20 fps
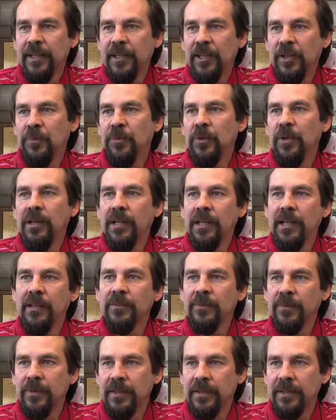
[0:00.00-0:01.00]
And we're
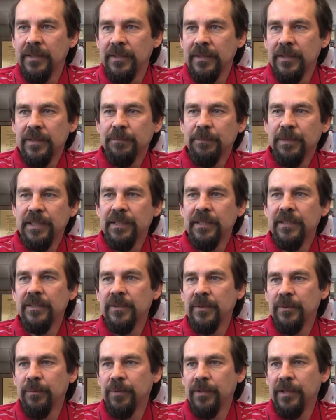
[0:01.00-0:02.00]
left with this
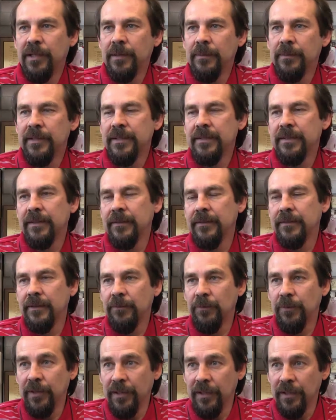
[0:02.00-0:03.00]
potential promise of,
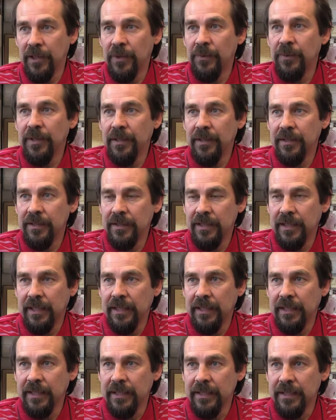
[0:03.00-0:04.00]
if we know what the
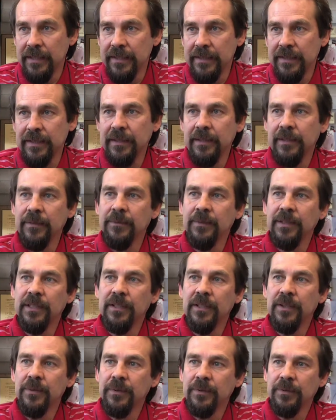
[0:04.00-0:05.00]
gene is and we
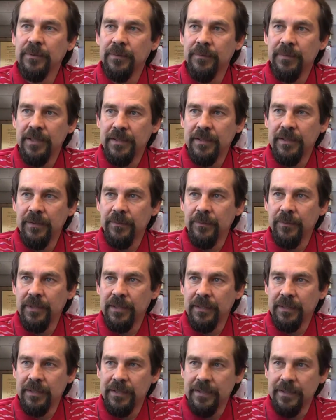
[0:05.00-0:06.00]
know
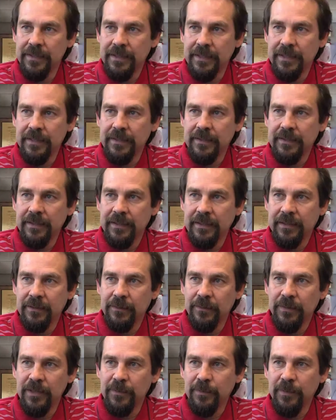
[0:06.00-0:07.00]
what disease it's
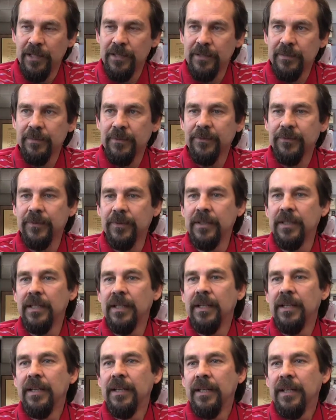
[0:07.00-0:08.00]
responsible for,
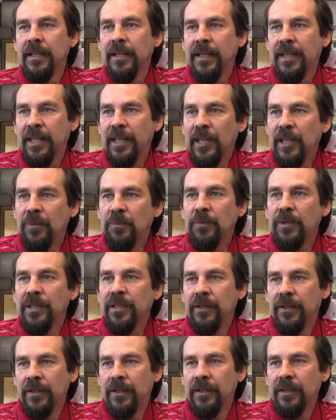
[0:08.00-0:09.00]
can we